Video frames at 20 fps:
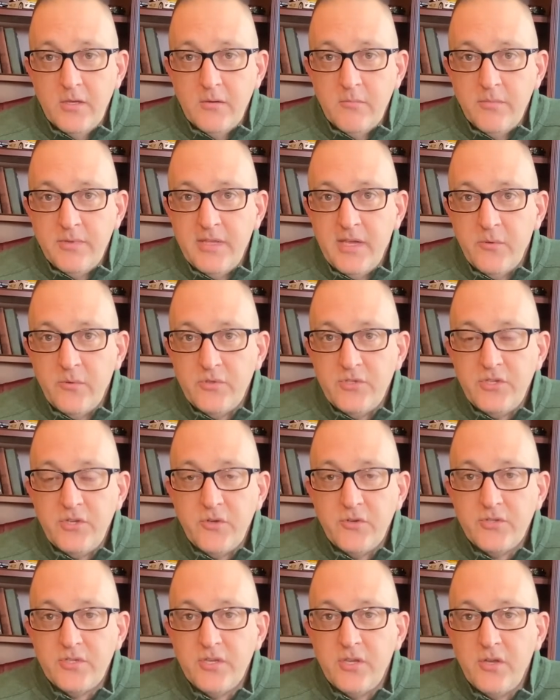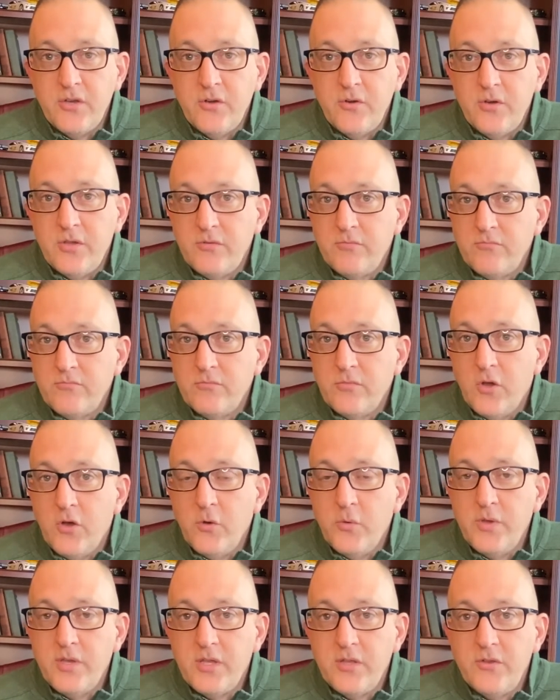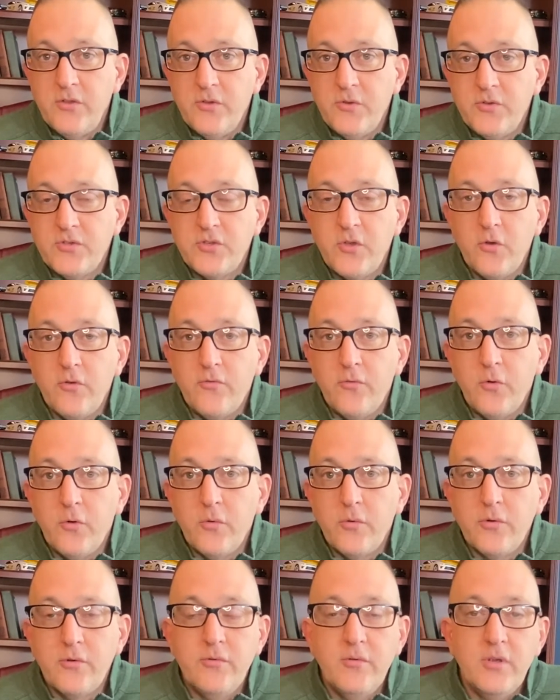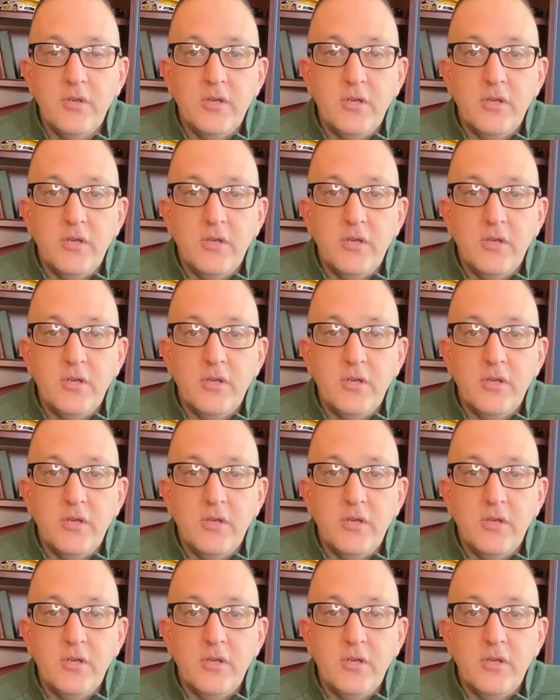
But that was years ago, and all we can do is go forward.